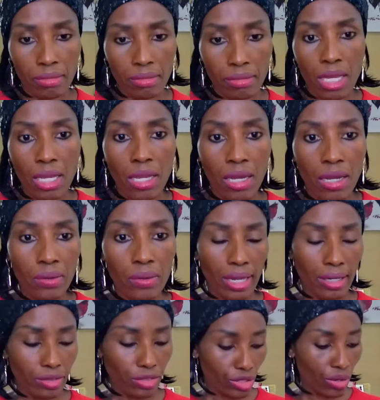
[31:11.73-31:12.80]
Okay,
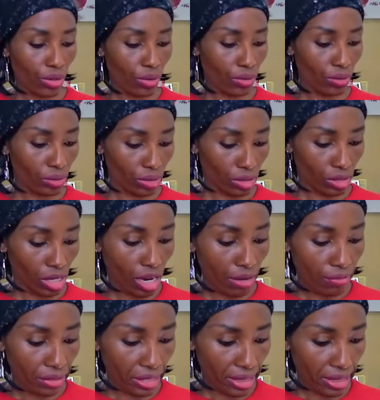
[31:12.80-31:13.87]
so
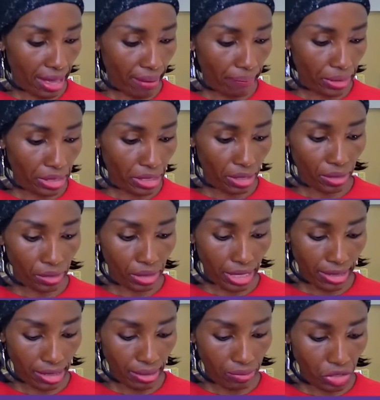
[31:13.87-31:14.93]
covering that particular case,
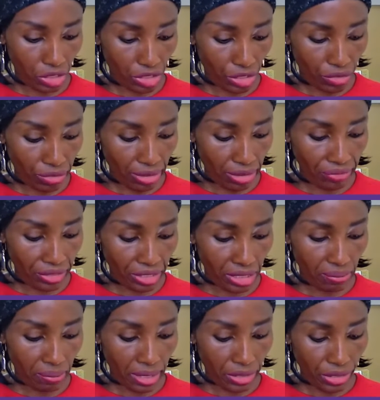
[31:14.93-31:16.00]
I'm just going to reference
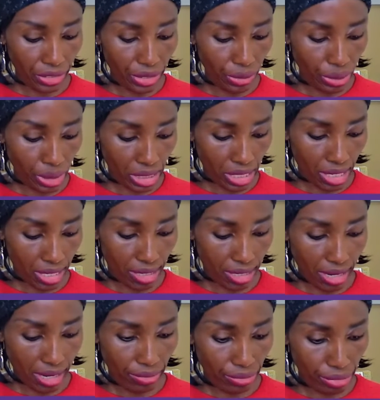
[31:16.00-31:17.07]
my notes here that I
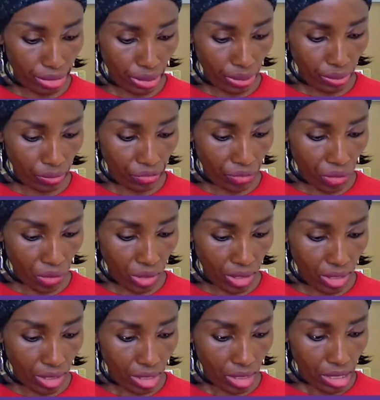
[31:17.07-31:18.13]
wrote
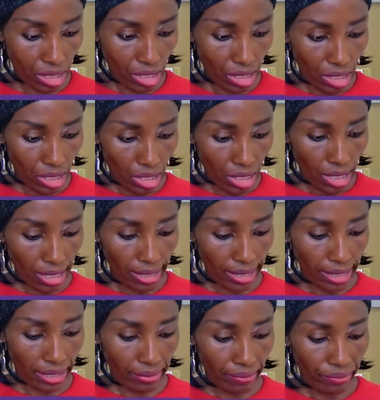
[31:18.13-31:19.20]
for
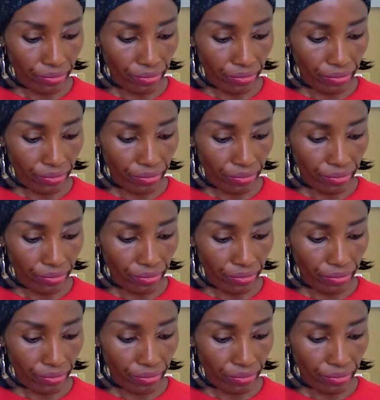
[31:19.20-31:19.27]
him.